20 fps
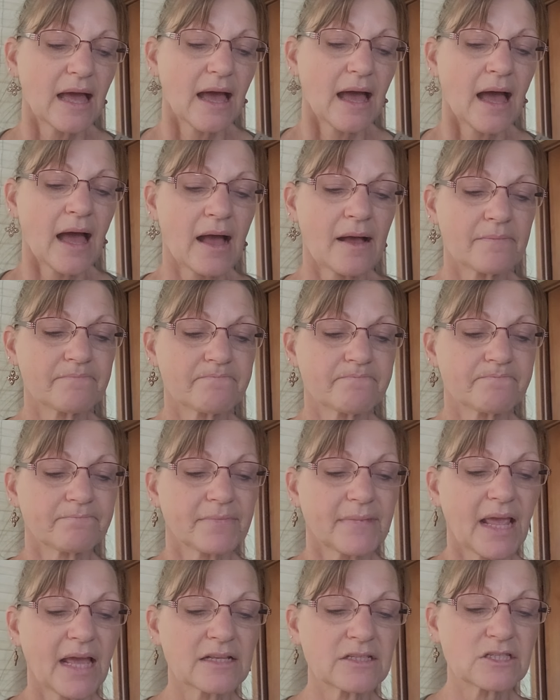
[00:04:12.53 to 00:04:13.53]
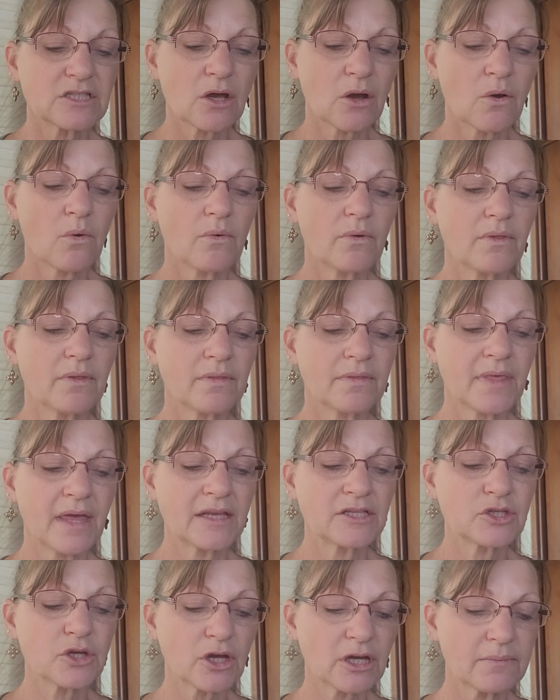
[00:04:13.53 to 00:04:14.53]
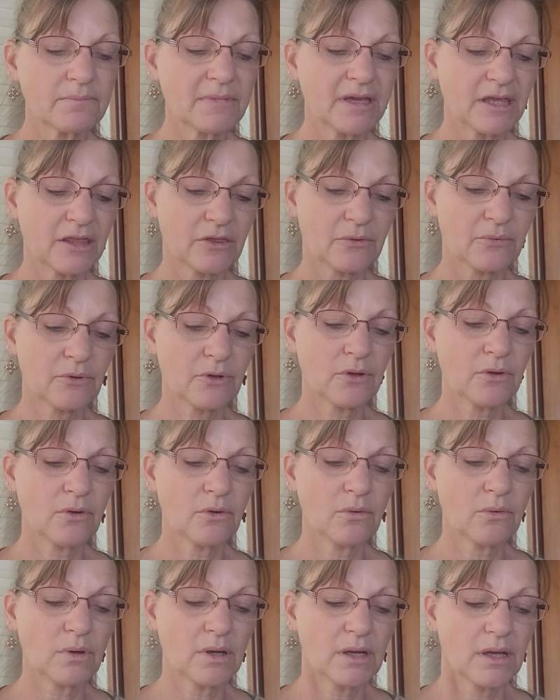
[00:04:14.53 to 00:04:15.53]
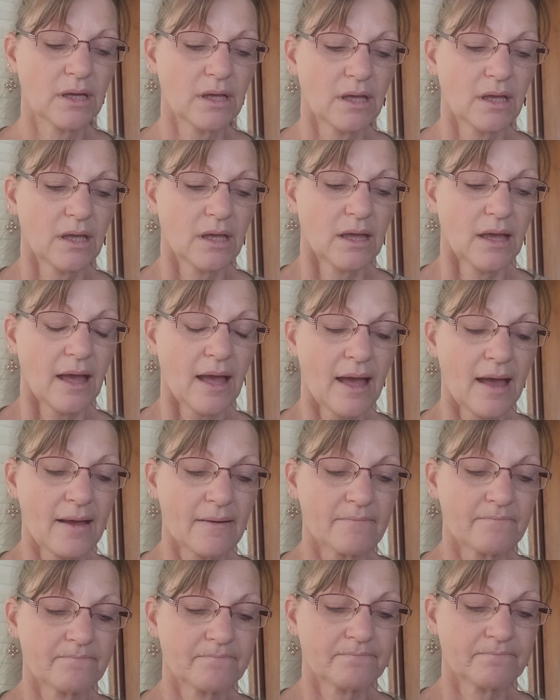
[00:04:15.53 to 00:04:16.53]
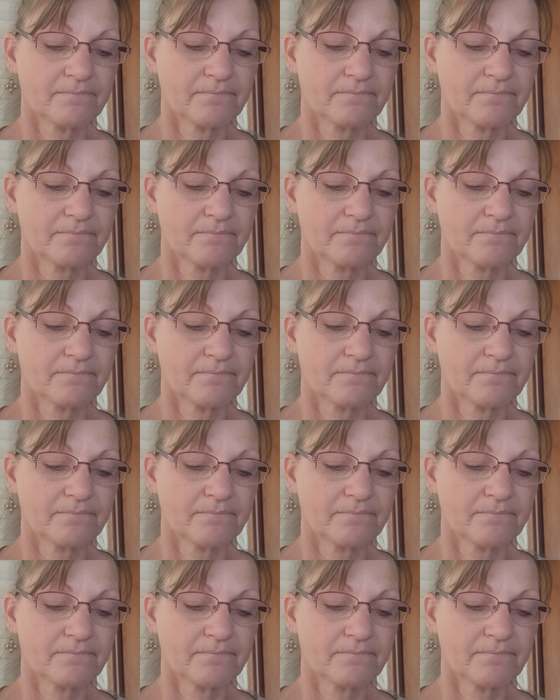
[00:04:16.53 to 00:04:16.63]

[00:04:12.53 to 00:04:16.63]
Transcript: Um, and so they took me through um,